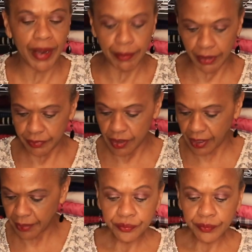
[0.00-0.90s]
rambling.
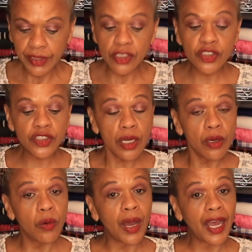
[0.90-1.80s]
Okay.
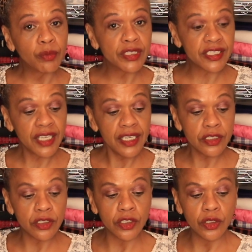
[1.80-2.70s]
So I would say
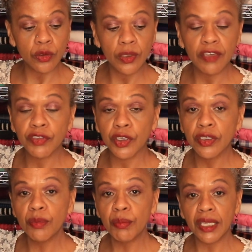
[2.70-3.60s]
to you, if you're
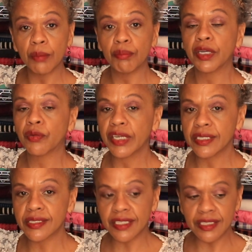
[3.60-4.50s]
going to make Butterick
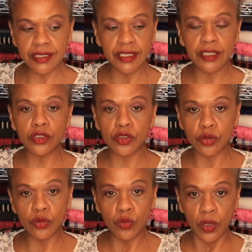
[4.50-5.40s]

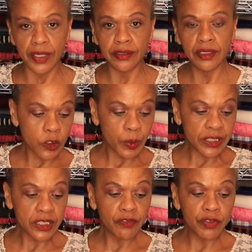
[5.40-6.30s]
6621,
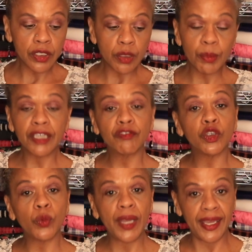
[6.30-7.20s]
especially if you're going to make
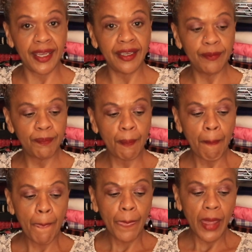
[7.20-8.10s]
view A,
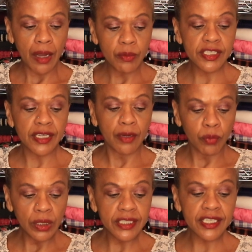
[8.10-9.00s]
I would say
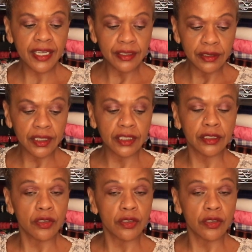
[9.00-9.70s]
really take a look at